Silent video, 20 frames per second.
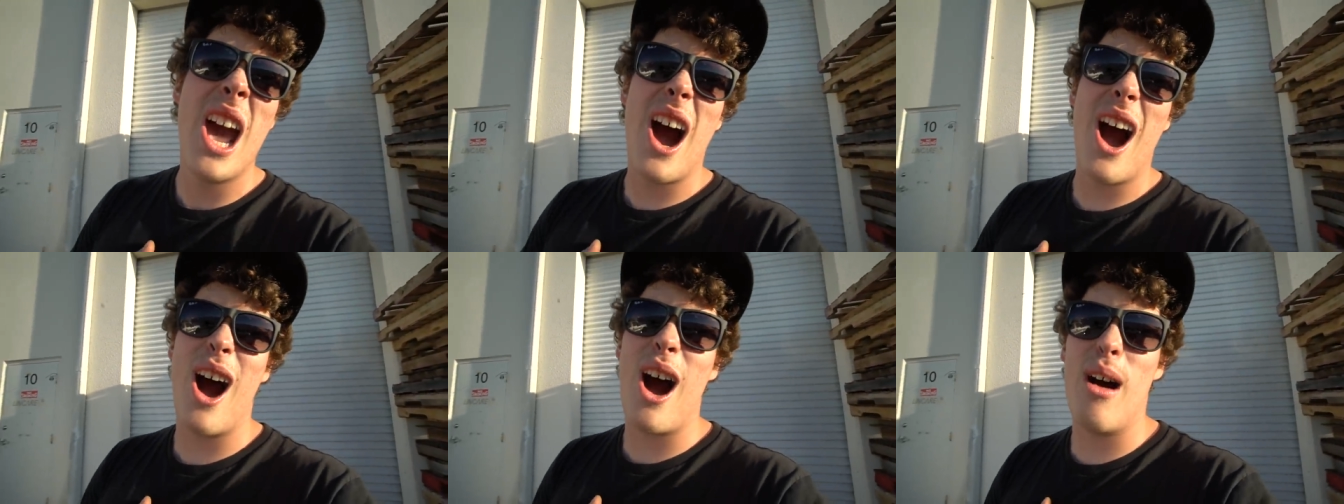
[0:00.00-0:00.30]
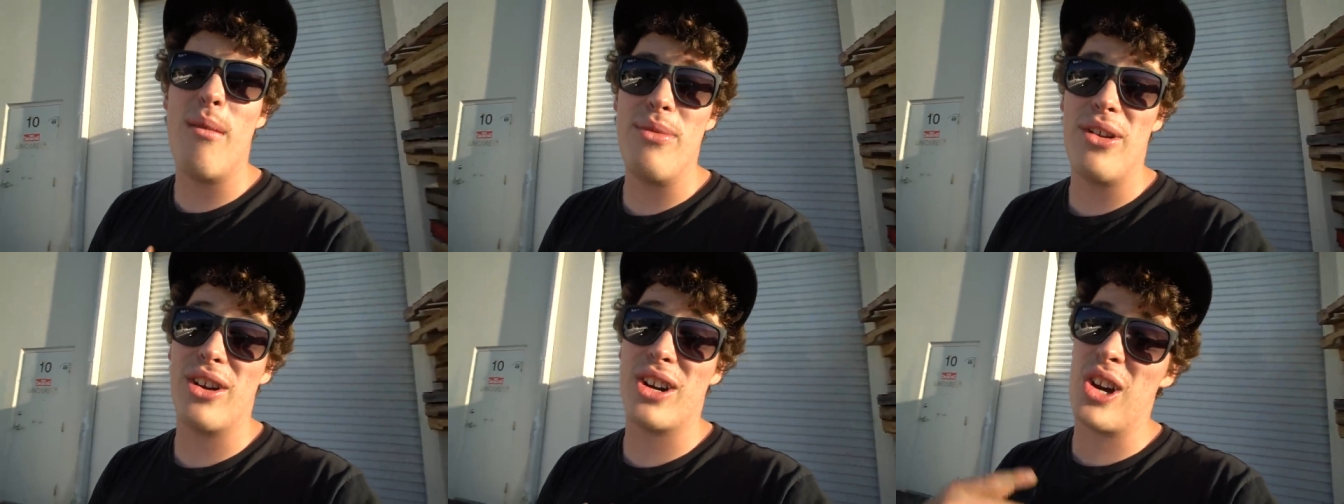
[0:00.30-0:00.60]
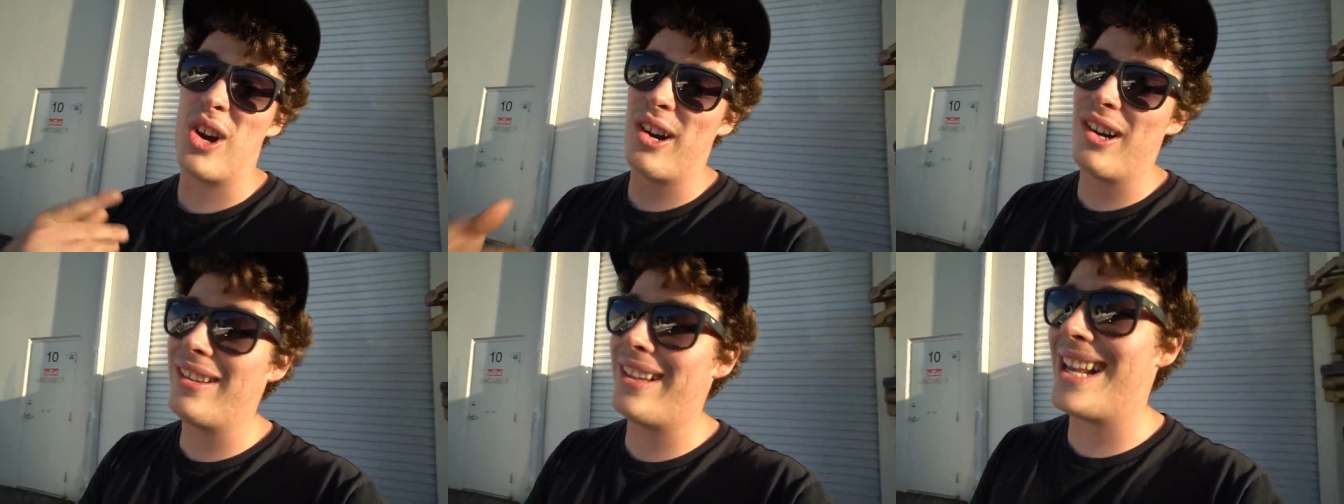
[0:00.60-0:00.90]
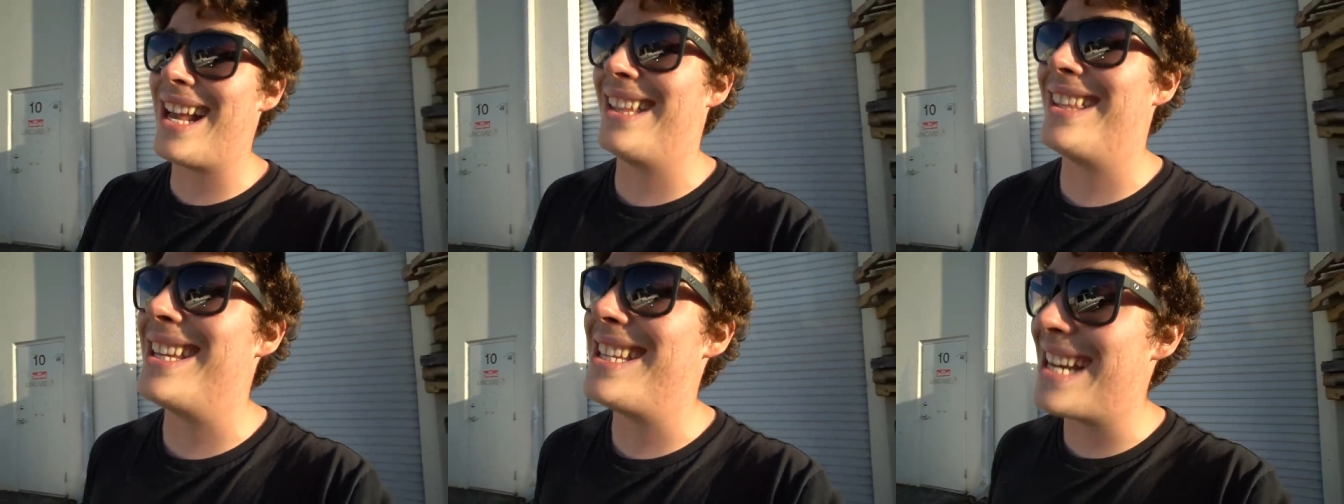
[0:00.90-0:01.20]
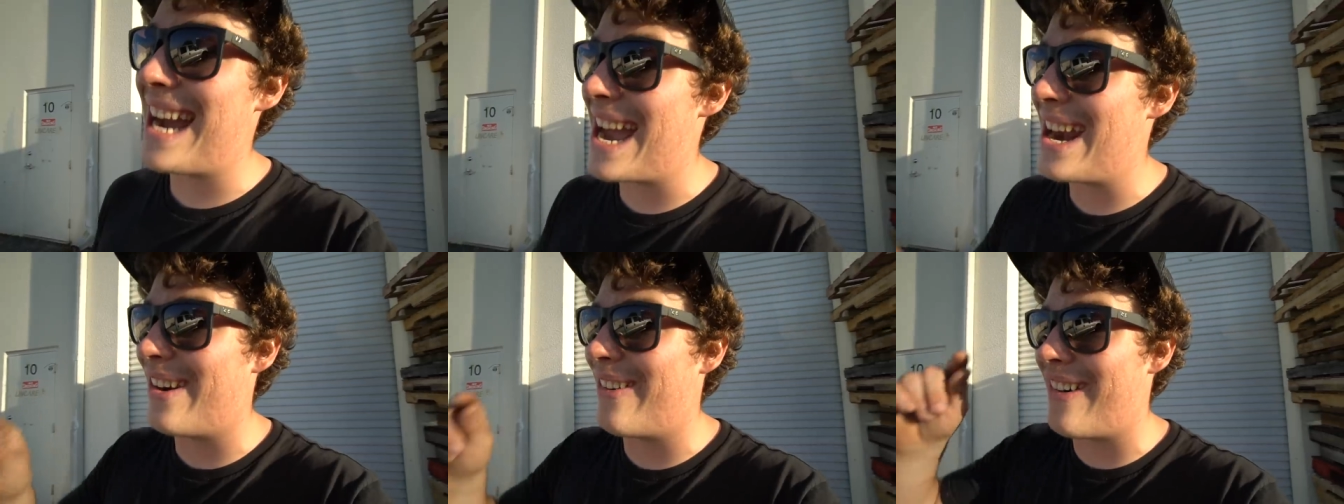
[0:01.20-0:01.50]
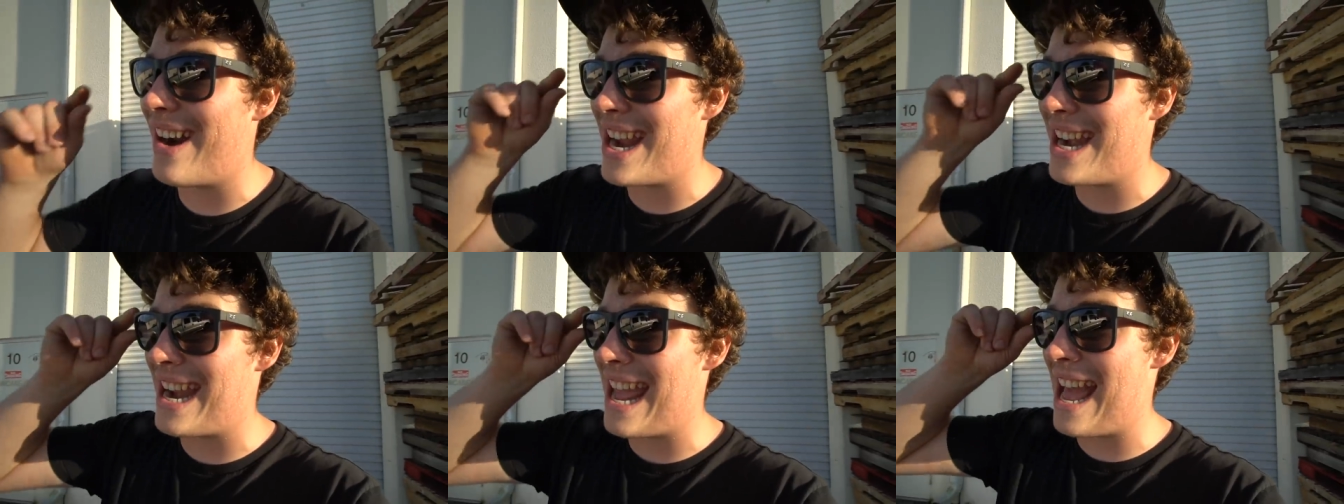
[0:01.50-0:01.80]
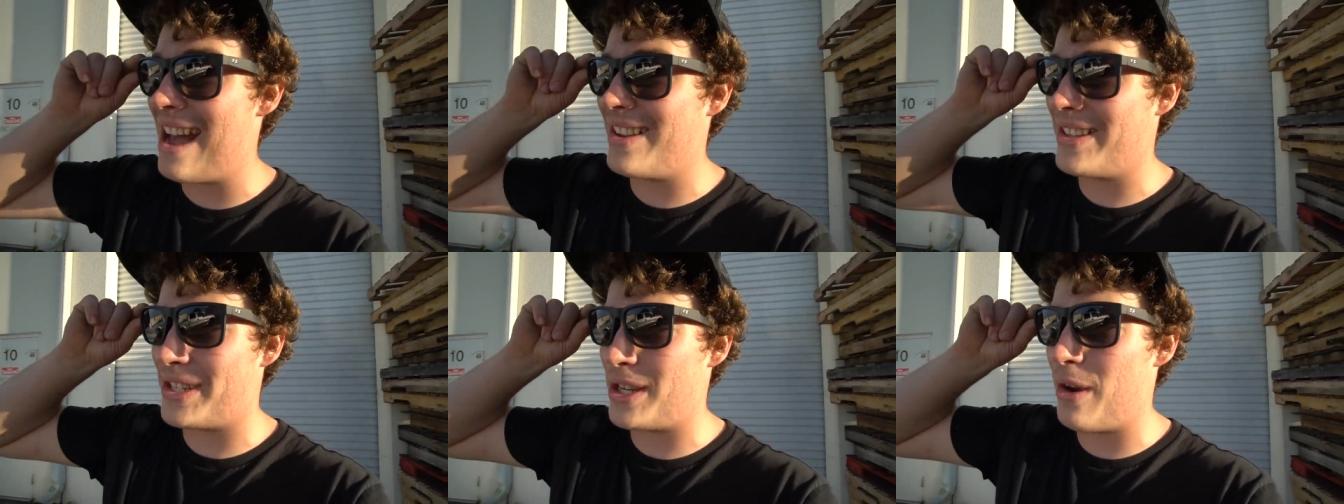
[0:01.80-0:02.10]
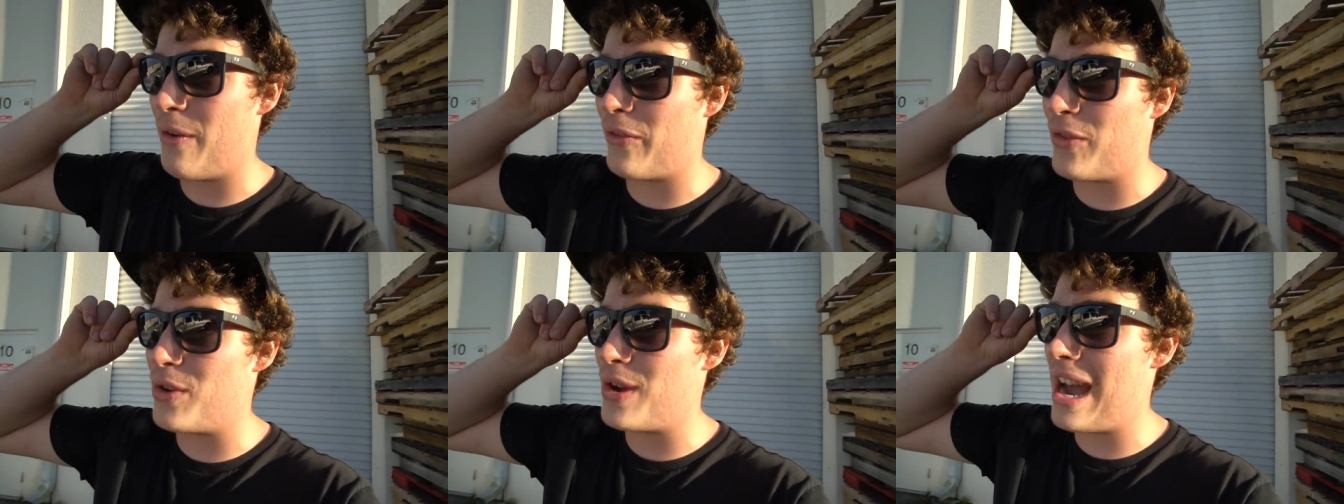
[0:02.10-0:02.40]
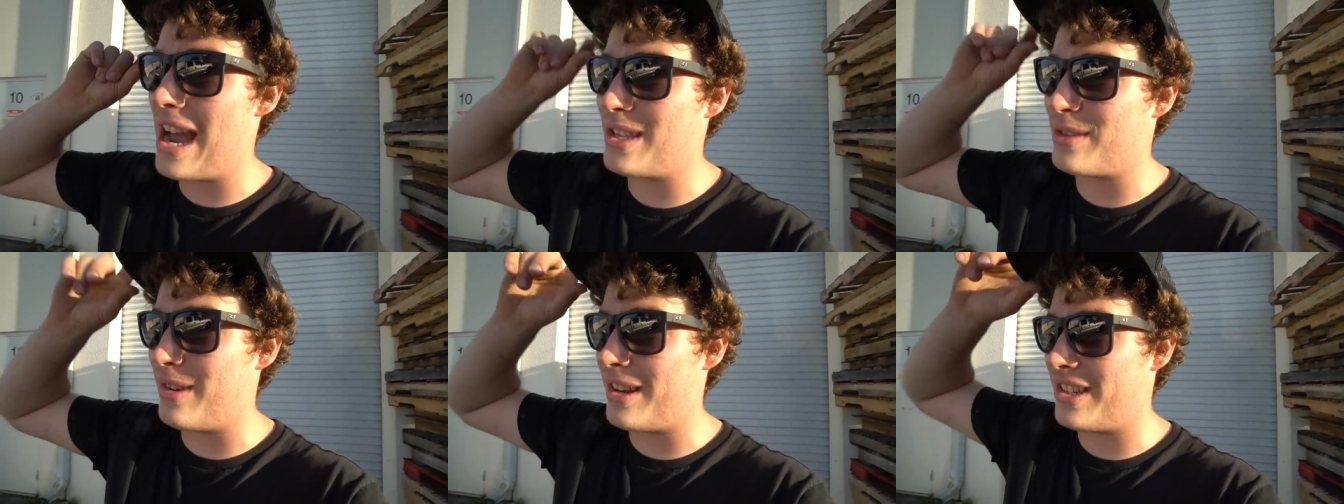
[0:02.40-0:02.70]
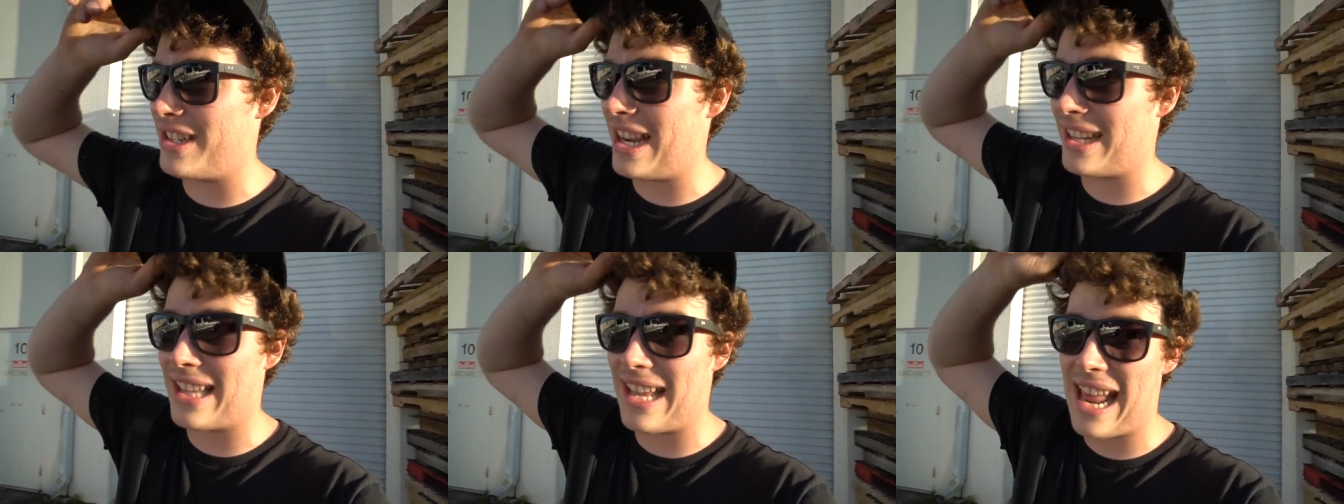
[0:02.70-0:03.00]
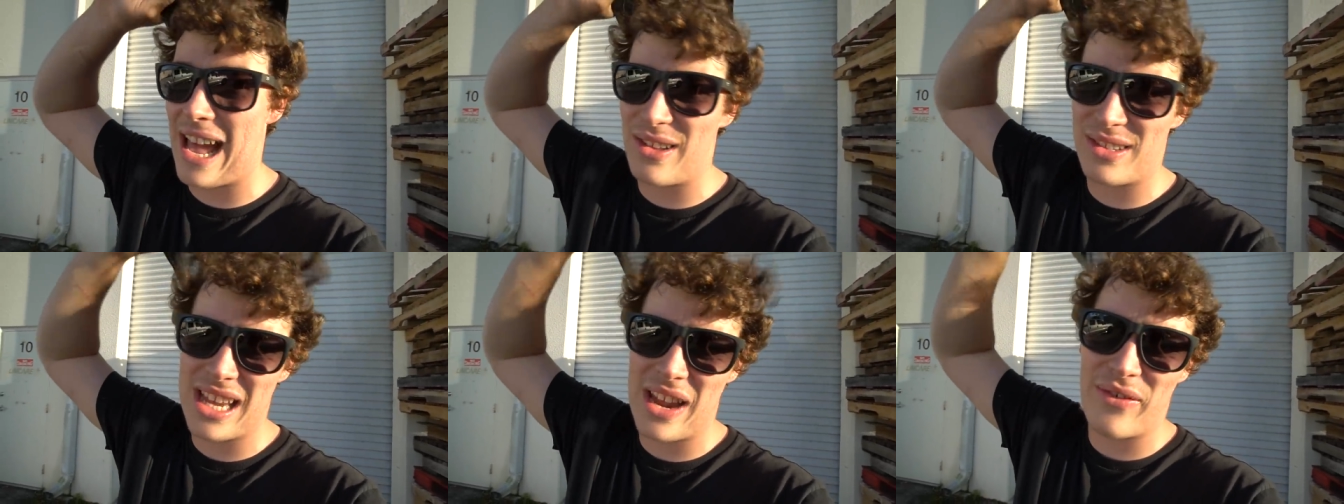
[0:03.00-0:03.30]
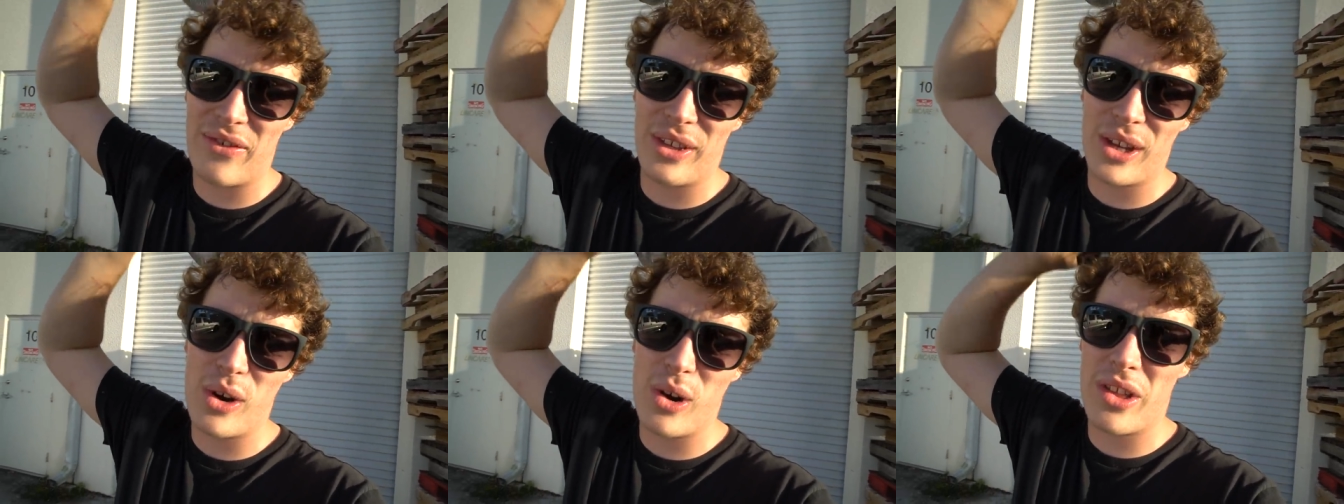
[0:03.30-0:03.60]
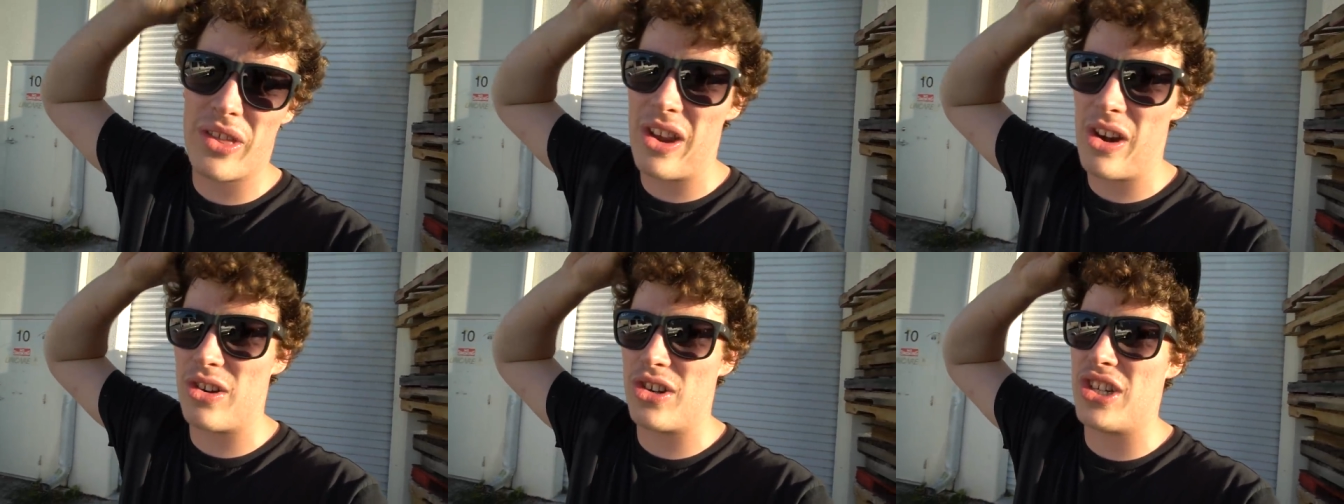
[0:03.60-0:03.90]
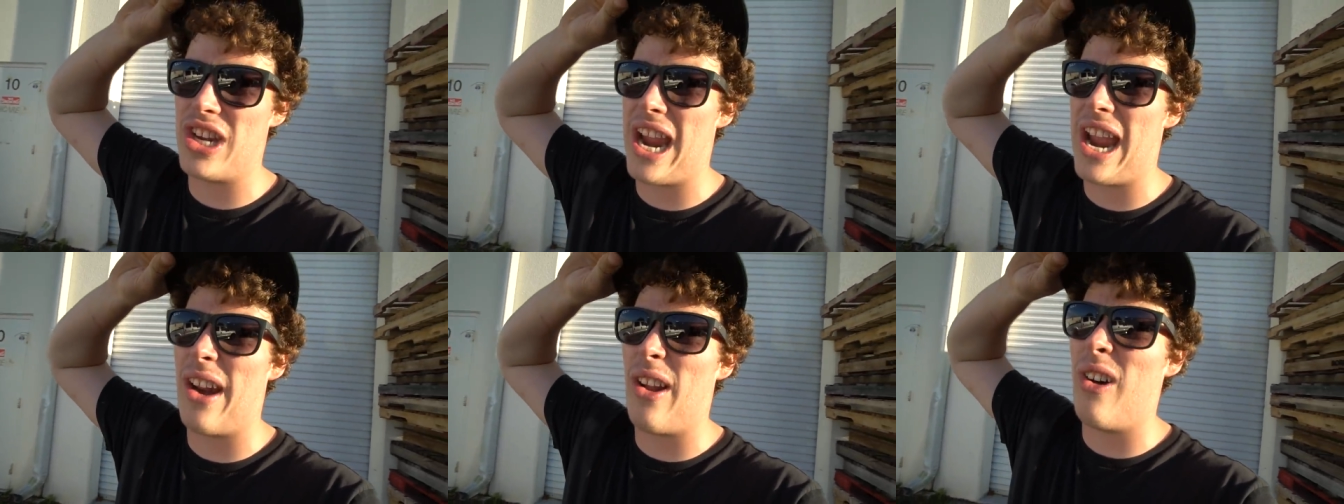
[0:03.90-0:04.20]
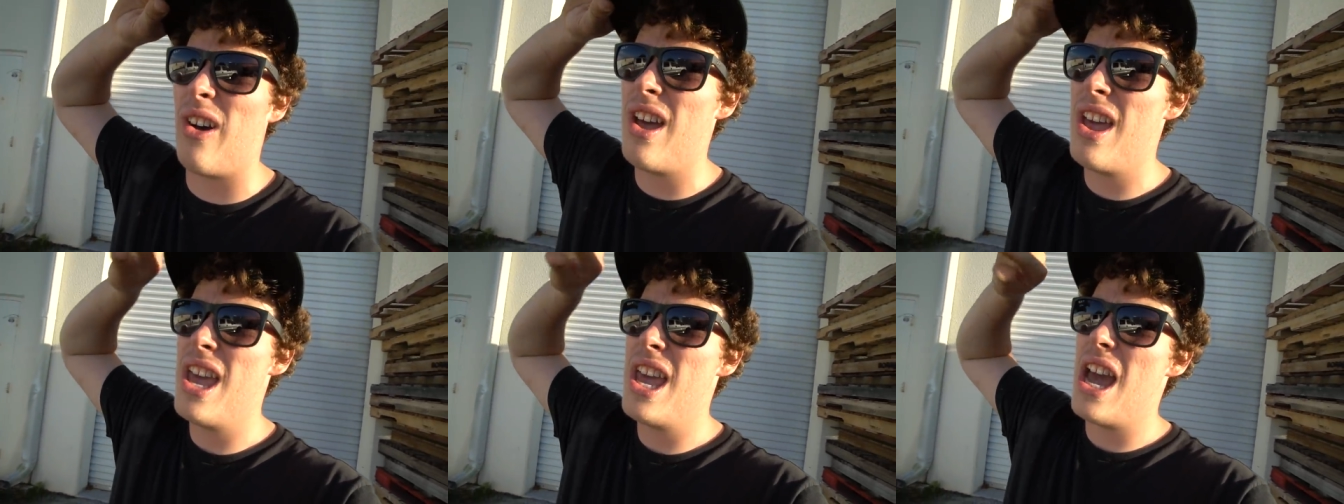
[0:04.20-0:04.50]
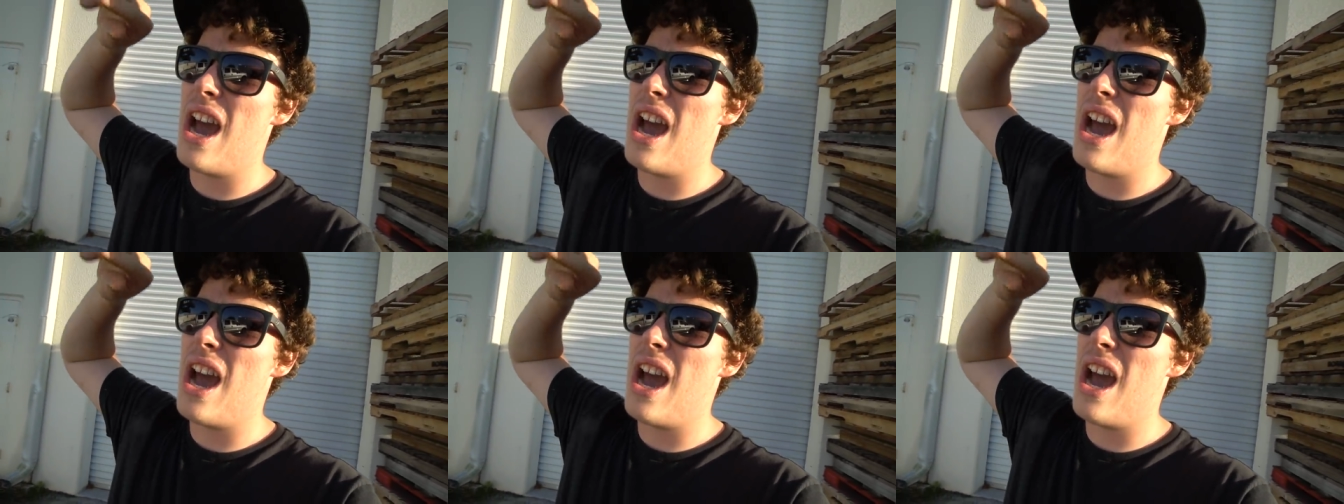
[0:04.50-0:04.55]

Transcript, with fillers: Um, they're currently on the dyno right now, so if you guys wanna check that out, definitely go to their channel.